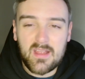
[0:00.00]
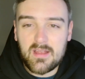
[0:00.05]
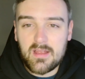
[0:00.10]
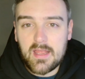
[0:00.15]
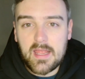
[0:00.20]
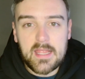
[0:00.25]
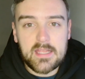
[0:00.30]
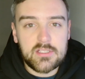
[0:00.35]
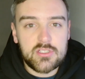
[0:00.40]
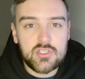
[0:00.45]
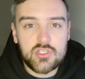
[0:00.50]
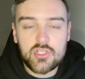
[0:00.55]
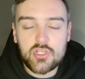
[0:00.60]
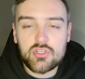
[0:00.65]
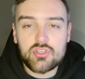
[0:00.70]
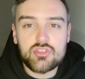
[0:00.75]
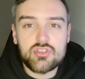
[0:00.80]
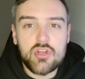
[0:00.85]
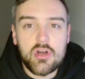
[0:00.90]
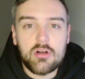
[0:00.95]
It's
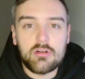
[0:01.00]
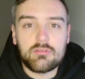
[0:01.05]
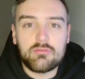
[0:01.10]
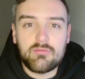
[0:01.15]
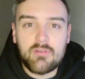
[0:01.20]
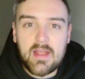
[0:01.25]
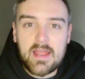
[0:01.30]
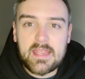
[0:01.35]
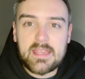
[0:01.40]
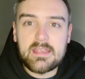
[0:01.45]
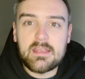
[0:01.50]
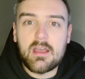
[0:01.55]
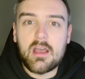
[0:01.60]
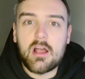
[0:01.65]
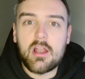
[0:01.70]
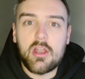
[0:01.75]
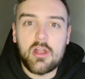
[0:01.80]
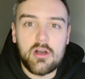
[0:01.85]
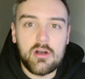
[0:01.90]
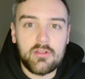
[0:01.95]
just not great. A
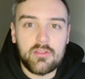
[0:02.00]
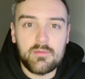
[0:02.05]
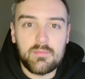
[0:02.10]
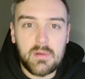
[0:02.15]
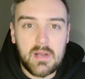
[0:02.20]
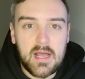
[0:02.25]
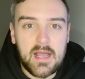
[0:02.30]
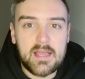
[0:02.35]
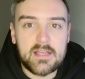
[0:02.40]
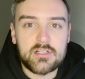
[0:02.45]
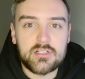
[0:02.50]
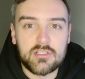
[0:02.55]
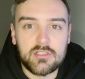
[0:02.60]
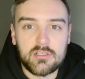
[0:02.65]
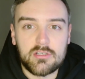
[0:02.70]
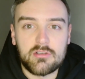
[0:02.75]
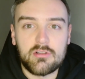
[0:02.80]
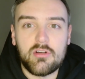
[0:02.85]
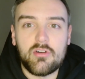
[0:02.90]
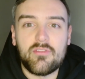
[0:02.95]
lot of the players
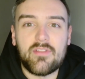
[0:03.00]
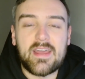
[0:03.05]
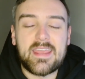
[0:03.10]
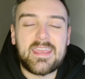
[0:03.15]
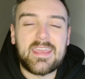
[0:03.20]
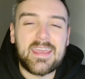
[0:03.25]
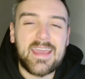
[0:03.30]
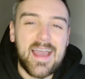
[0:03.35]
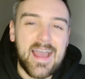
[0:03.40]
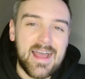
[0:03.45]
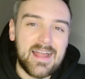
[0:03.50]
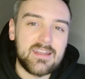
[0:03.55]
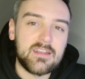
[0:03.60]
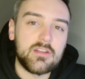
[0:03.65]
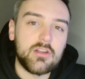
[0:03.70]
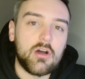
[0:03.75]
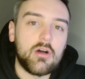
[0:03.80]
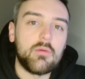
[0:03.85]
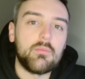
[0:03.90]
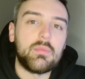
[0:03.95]
look like they
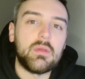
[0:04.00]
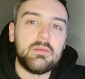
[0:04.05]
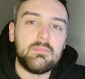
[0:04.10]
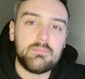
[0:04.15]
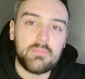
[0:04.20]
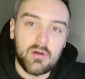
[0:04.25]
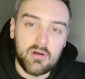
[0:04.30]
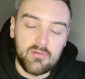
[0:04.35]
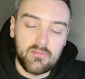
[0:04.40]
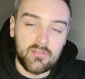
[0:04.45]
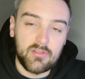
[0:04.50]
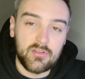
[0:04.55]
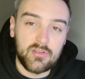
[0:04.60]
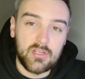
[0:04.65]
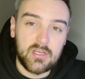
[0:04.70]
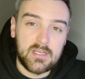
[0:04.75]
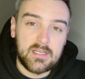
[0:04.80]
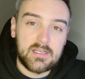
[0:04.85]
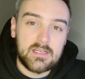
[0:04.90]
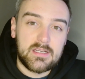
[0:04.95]
cannot be bothered,
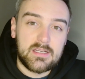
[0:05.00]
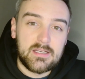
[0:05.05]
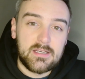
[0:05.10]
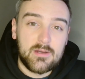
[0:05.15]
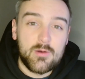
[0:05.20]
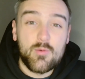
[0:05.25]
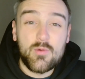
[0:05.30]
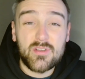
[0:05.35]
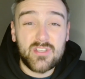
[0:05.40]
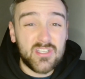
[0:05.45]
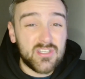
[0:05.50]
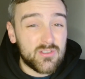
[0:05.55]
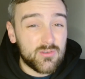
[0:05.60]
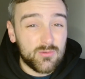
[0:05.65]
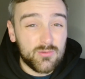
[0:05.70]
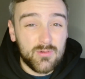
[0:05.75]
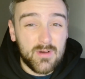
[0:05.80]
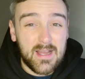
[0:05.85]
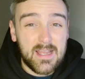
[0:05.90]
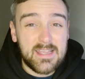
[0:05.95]
which is
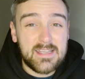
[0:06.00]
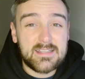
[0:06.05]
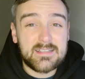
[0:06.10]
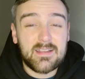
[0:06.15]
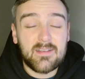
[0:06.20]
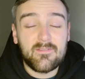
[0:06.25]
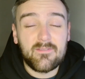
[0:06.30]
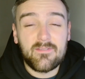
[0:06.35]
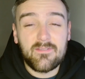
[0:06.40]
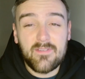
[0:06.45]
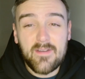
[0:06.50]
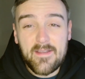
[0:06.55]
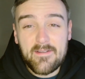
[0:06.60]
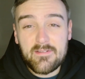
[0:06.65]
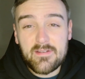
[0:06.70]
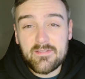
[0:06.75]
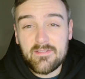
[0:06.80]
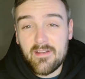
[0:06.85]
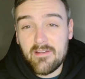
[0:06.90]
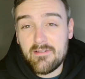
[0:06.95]
always
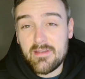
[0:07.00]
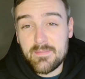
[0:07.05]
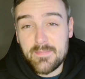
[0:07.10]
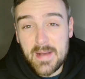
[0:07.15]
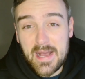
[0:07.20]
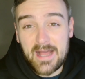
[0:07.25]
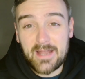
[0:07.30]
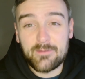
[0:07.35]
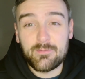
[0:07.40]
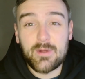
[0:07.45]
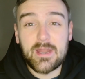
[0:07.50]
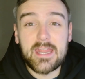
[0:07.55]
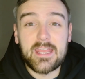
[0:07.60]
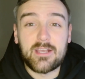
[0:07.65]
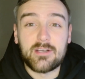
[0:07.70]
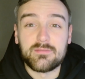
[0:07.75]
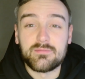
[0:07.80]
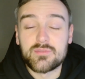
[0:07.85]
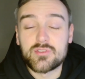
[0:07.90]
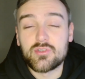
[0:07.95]
very, very bad when it
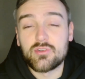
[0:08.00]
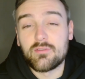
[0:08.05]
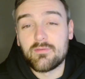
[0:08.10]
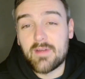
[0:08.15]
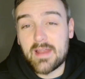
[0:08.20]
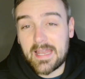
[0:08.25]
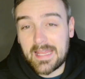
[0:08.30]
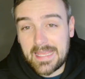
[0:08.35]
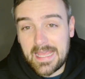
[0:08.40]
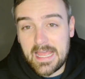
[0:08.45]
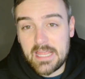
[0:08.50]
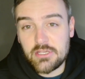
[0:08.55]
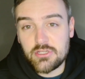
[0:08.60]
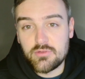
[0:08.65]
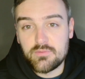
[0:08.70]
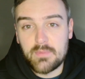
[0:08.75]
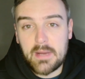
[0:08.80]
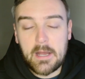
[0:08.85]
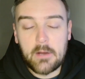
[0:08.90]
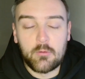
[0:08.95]
comes to a
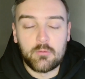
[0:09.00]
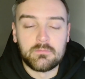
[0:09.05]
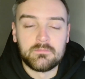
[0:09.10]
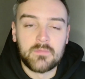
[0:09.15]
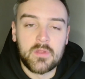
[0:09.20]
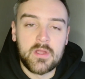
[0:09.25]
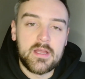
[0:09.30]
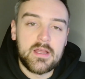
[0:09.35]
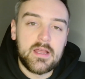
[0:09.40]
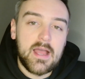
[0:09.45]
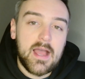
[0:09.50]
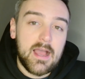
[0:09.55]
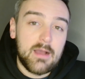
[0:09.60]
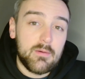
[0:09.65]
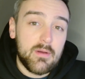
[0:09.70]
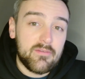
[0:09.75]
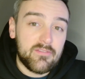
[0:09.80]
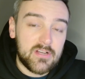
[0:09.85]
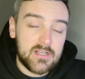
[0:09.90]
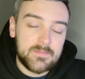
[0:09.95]
relegation battle.
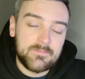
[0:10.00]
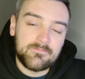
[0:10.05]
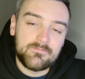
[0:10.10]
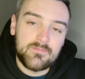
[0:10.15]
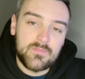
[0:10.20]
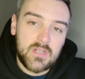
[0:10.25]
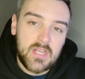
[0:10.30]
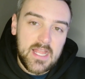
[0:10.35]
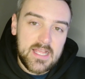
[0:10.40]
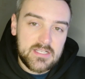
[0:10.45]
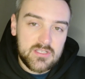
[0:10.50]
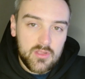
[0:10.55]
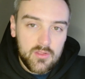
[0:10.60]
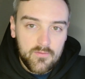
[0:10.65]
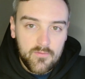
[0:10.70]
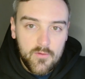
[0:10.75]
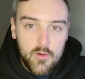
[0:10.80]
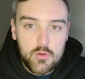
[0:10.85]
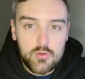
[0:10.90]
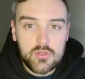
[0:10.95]
However, less of the
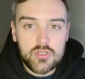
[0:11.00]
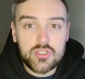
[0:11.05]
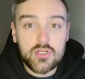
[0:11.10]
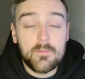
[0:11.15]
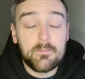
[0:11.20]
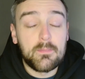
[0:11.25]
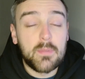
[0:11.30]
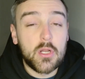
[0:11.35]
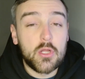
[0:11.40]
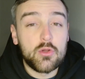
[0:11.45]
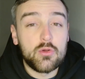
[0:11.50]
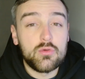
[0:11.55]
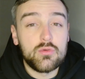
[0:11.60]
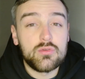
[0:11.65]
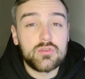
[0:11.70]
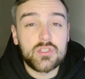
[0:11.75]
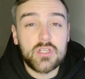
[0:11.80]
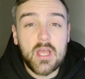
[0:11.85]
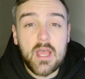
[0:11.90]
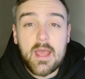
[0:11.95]
focus on
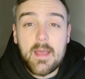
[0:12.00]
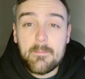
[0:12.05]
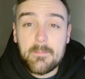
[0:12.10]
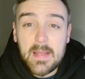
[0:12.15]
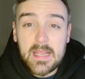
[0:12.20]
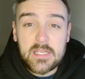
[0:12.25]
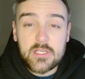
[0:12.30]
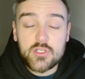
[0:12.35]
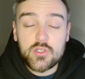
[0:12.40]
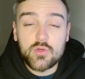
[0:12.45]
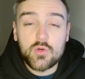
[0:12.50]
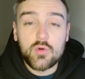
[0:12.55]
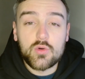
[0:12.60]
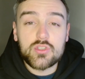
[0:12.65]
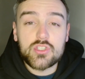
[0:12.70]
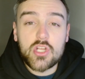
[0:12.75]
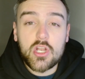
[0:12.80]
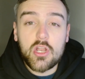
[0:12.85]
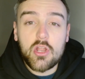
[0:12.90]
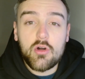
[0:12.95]
Blues. Make sure
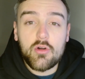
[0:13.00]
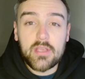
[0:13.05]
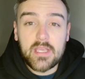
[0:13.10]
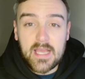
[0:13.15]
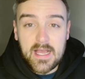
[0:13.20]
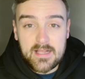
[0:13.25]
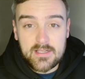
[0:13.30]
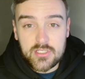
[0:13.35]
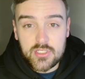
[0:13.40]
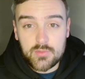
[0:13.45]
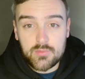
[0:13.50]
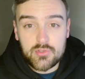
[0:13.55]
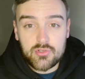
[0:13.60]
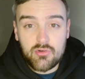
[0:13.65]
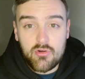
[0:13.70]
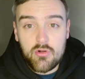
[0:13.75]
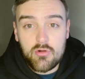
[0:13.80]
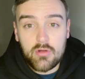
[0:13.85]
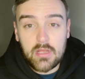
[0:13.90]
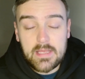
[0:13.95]
to like and
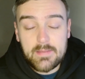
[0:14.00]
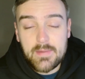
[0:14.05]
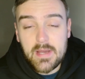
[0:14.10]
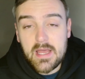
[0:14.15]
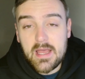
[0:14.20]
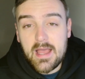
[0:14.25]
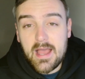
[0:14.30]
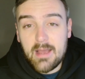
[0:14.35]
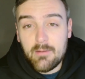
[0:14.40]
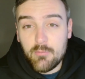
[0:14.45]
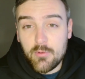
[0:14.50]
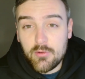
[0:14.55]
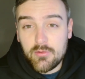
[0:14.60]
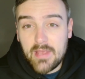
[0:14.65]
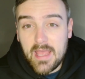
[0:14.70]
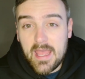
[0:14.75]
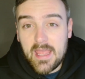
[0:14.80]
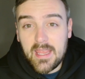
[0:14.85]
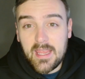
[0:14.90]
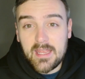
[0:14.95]
subscribe, and we'll
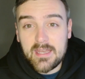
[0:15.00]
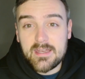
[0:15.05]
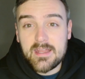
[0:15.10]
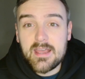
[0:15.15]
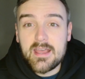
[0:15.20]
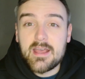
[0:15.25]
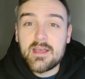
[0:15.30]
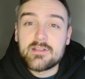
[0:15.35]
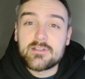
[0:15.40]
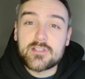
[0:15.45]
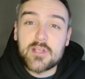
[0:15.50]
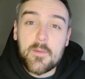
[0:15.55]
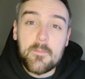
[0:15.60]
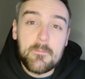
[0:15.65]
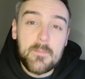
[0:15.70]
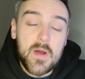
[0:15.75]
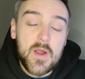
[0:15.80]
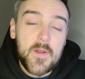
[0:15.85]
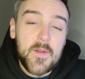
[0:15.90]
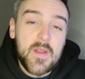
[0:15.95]
get in to
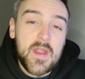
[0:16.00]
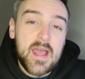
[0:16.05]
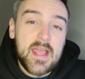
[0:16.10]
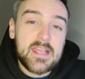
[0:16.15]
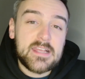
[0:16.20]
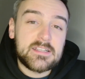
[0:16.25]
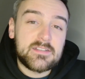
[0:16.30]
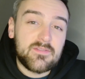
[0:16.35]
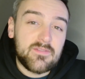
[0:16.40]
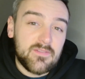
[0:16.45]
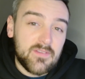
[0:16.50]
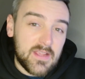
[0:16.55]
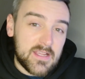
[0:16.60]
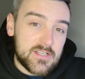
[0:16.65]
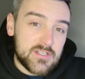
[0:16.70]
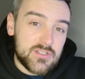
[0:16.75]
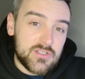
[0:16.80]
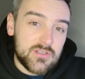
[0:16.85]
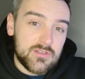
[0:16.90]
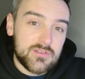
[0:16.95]
Monday's
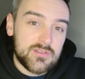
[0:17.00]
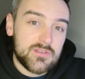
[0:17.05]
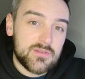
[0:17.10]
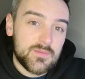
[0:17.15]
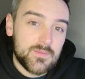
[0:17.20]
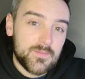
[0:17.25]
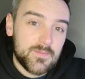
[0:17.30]
fixtures.